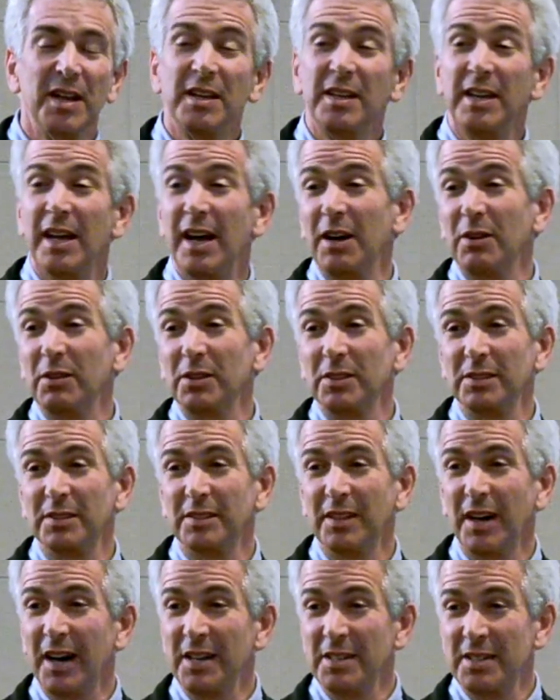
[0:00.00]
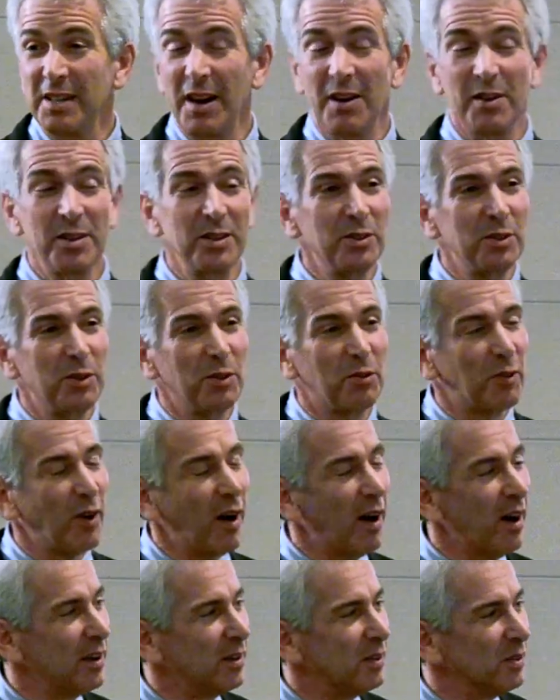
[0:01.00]
Now, I dare you to
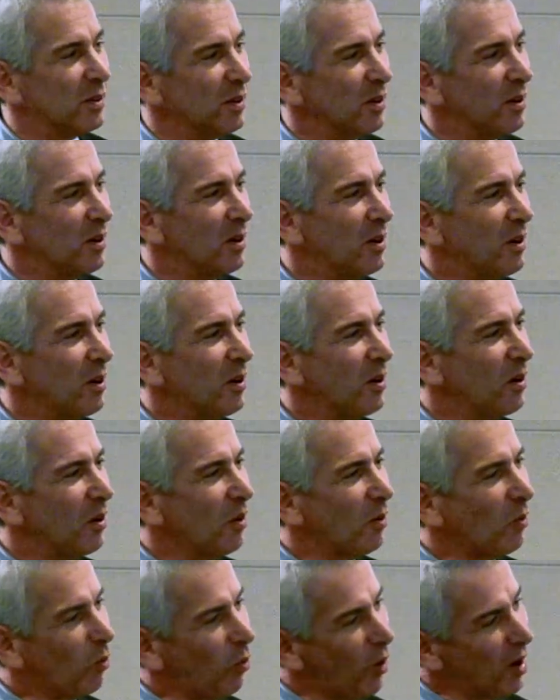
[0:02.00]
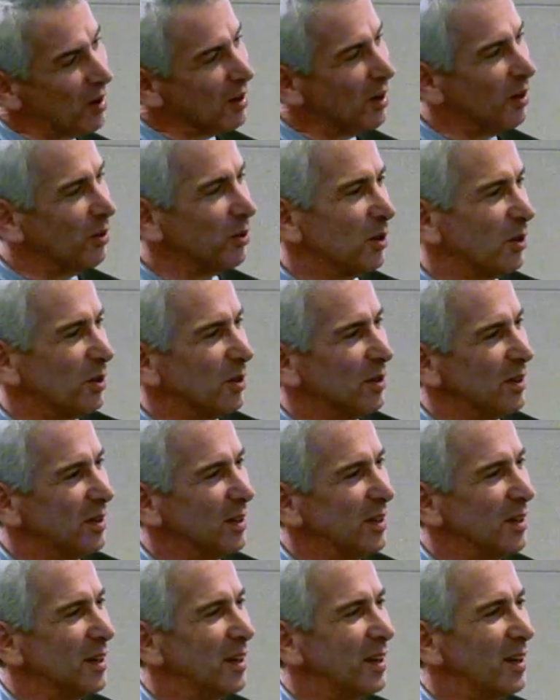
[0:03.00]
find one owner
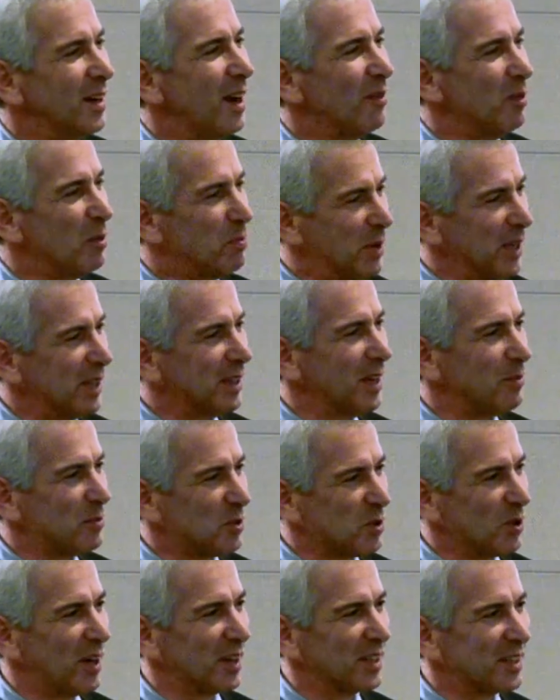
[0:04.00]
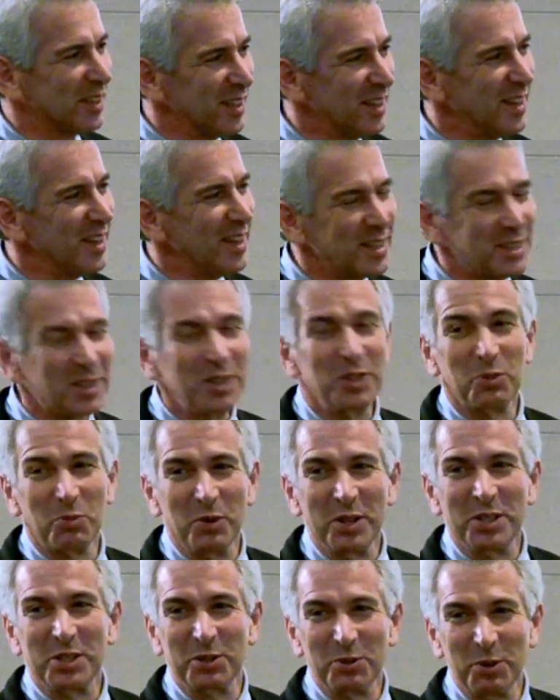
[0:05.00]
of a pickup truck to
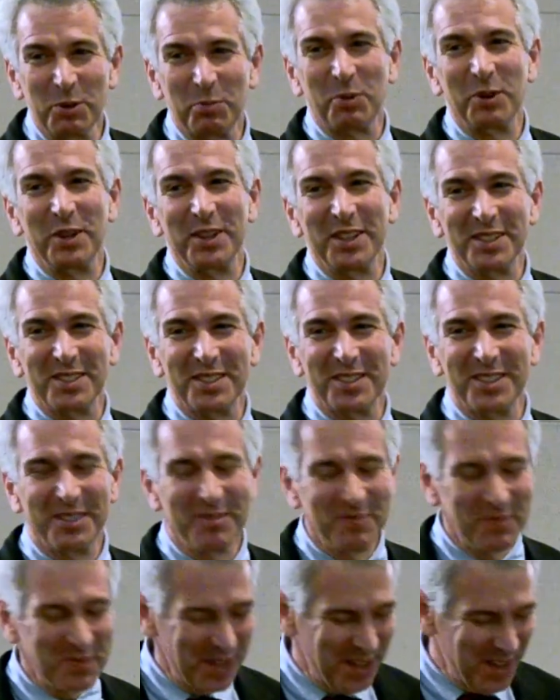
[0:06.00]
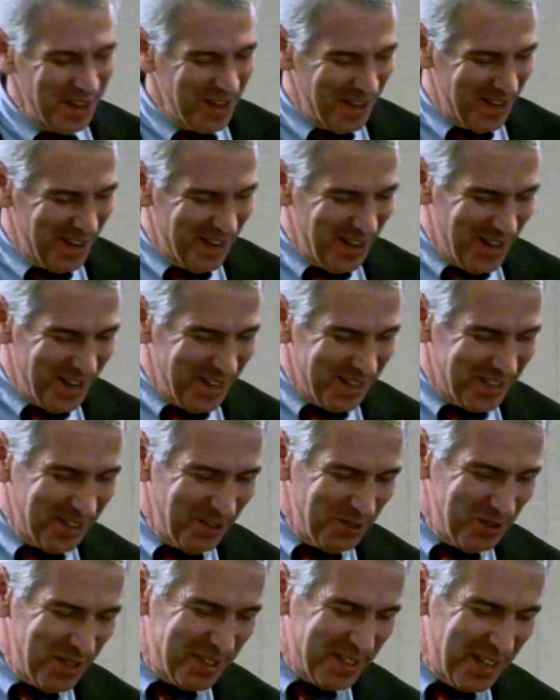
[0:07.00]
switch to a Prius.
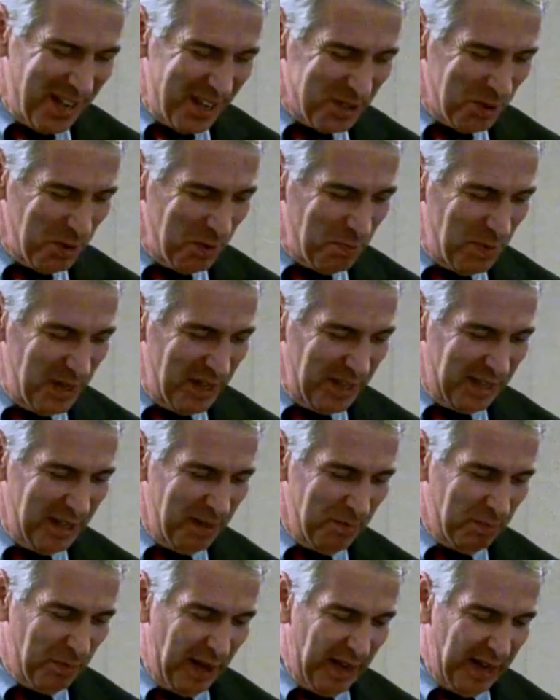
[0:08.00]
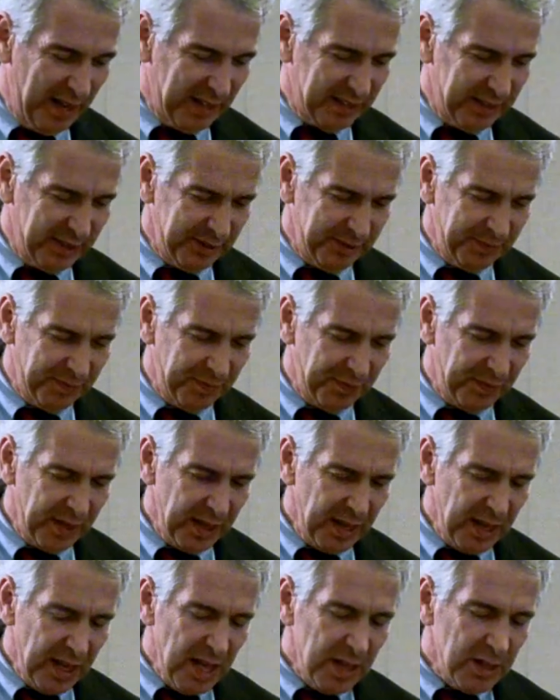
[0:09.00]
So this has a big impact.
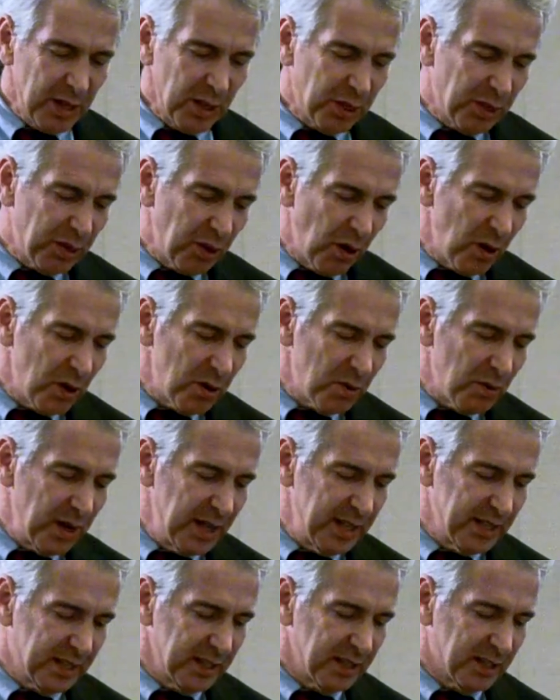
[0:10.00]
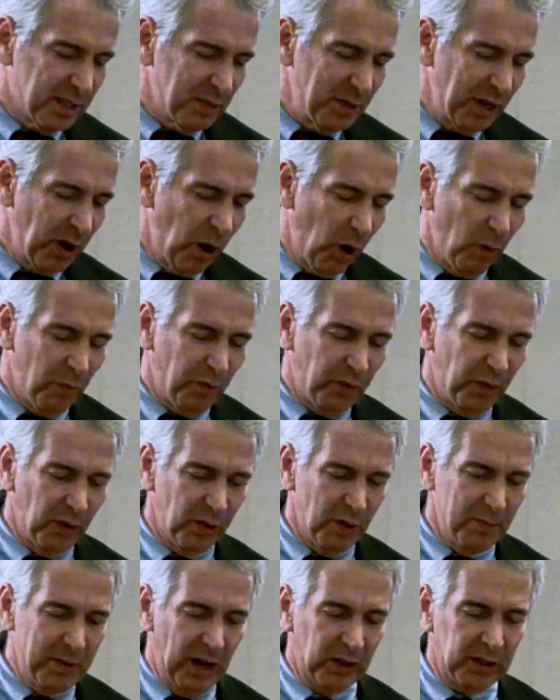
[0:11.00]
The third reason to be
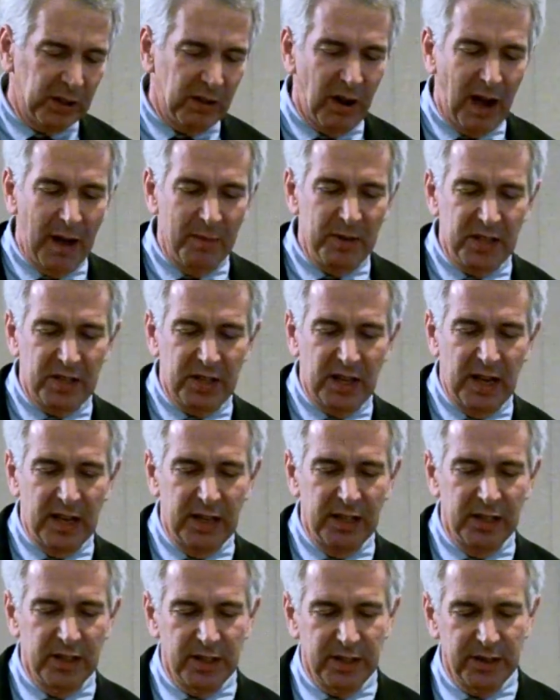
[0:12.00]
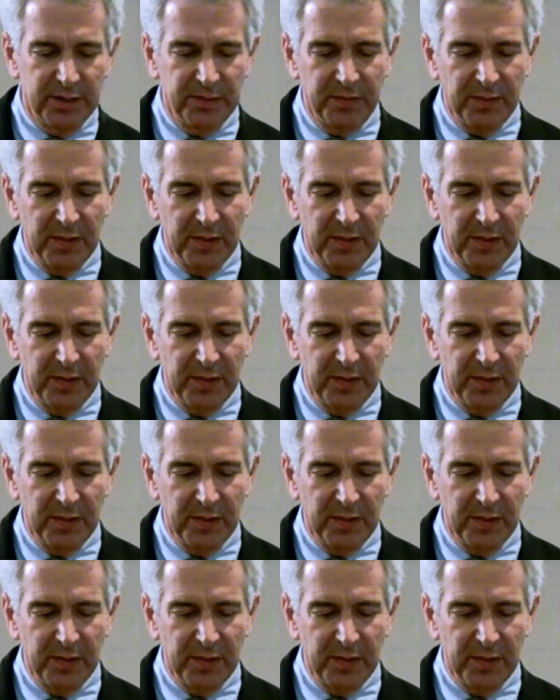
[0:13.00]
hopeful about climate change